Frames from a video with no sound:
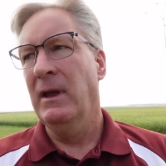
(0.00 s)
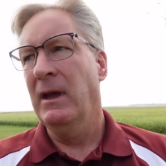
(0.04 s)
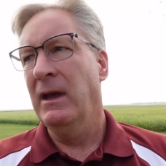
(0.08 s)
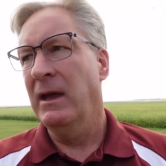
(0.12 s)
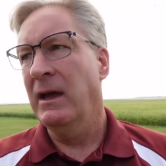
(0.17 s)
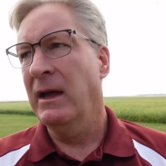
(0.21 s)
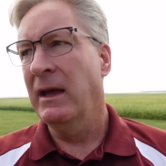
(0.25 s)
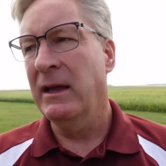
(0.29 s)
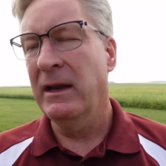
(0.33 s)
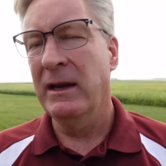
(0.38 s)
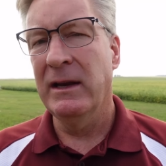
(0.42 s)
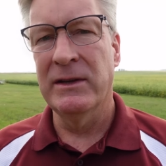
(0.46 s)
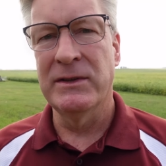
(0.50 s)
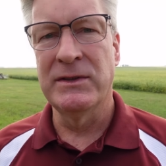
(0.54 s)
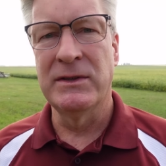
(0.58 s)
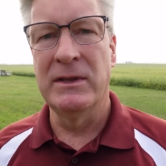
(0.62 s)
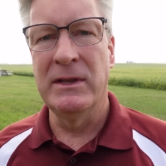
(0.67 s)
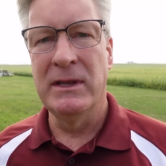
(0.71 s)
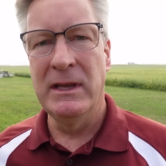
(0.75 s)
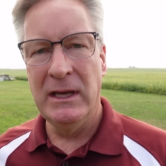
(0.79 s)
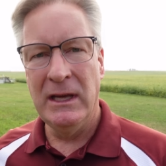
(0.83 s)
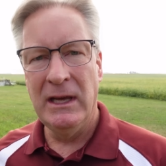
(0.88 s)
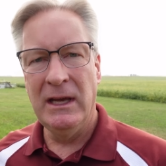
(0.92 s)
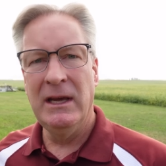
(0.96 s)
It
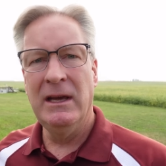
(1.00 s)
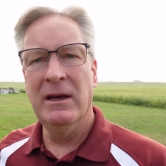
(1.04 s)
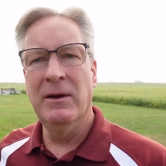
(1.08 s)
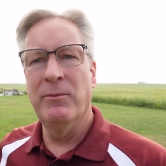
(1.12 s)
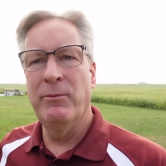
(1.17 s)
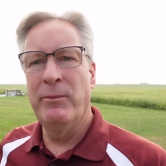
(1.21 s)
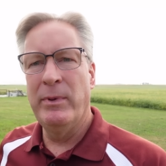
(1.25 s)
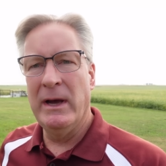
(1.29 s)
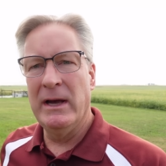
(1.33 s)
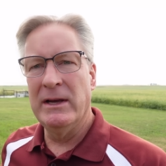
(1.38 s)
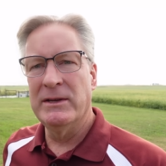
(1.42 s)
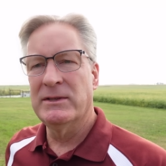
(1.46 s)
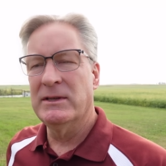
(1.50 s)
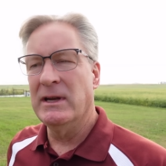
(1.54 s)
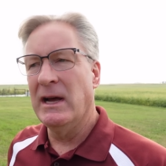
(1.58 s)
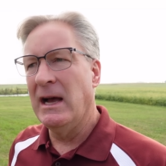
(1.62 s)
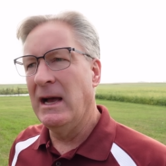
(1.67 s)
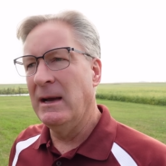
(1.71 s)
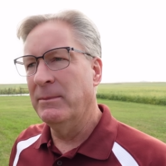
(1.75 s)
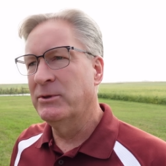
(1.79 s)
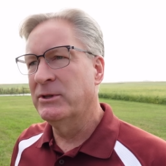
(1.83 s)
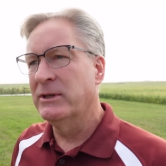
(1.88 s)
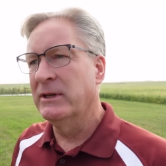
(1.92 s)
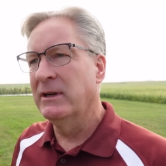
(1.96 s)
is the best
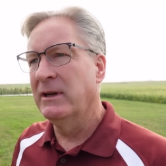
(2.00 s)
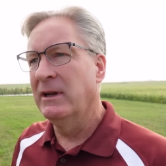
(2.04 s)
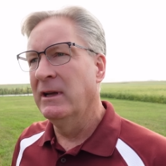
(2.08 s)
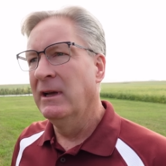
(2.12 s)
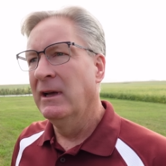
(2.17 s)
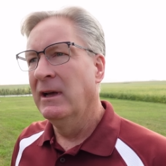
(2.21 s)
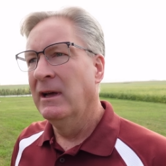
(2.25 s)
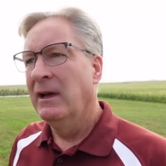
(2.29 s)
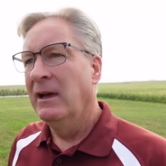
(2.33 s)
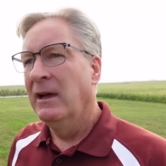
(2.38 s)
option.